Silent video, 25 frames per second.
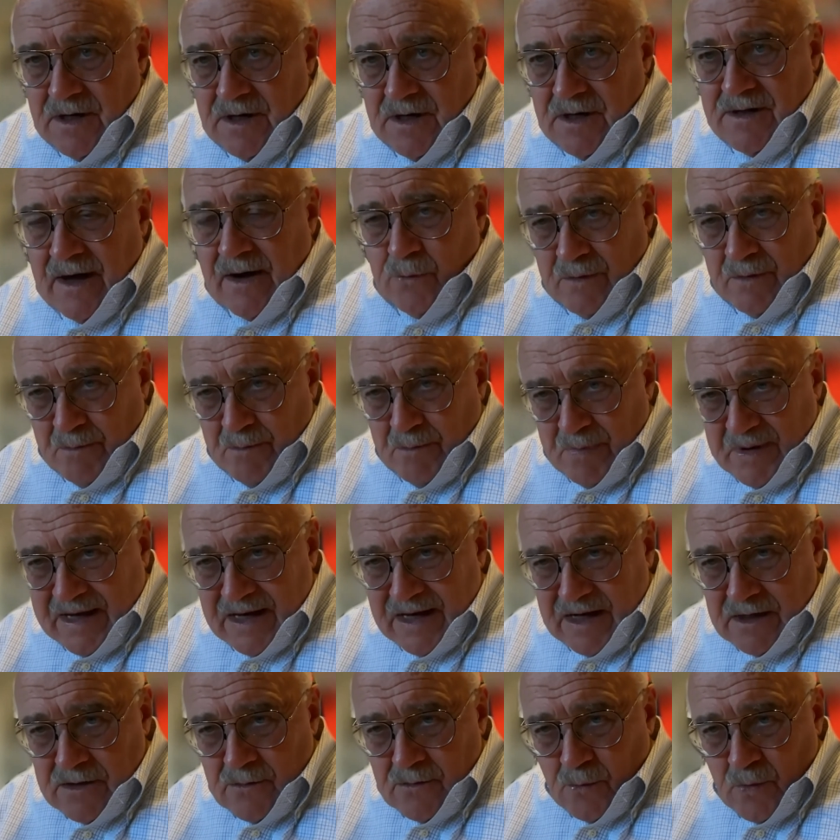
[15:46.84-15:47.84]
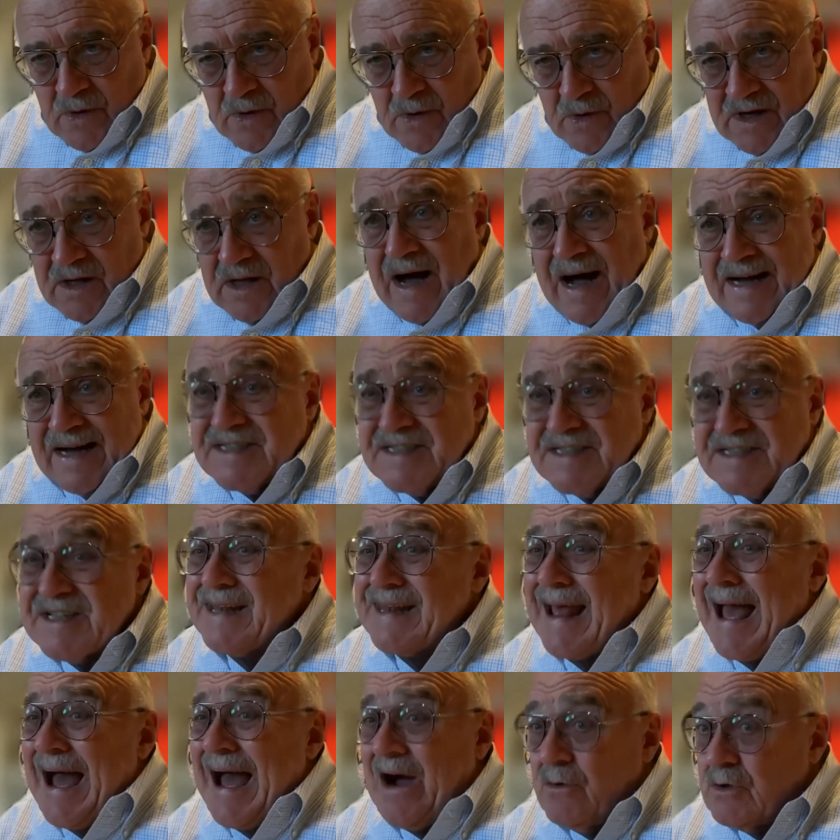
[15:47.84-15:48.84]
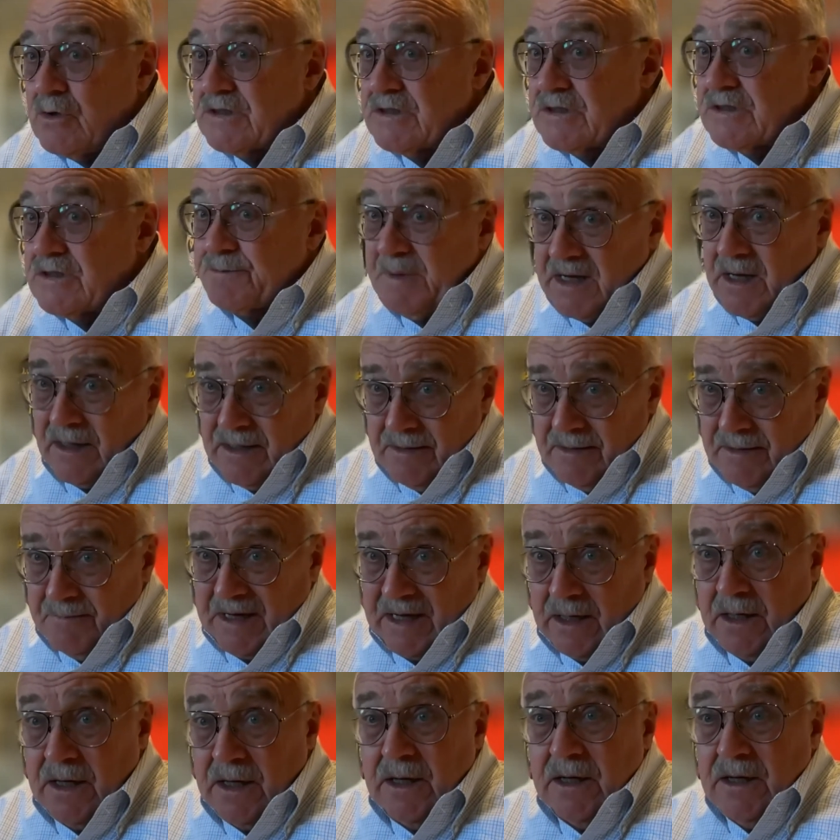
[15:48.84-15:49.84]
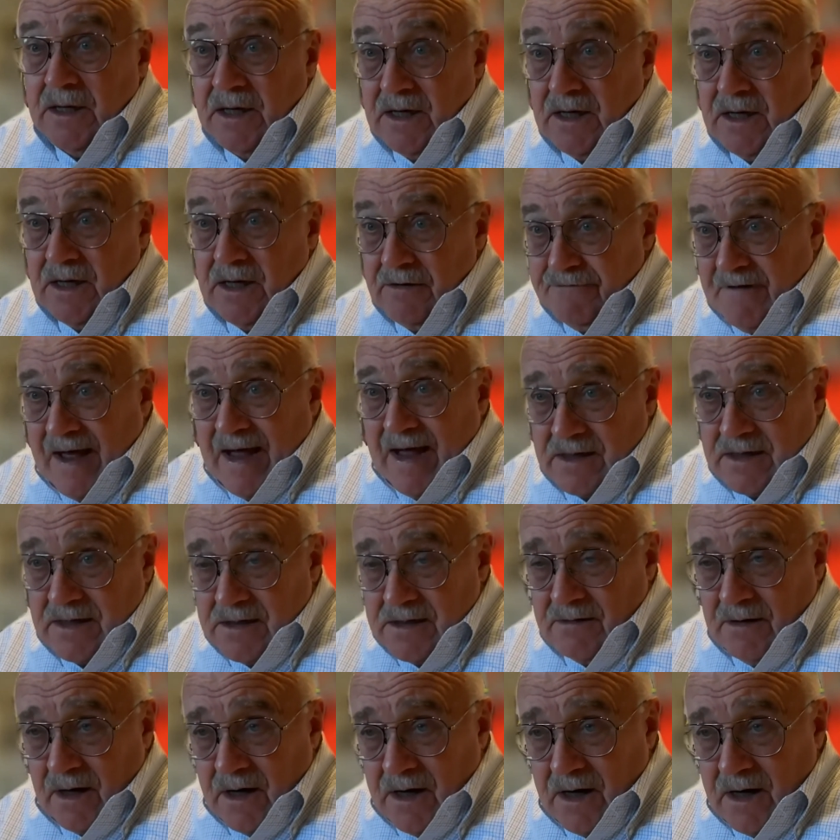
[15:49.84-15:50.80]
that we're beginning to realize and now is becoming, in fact,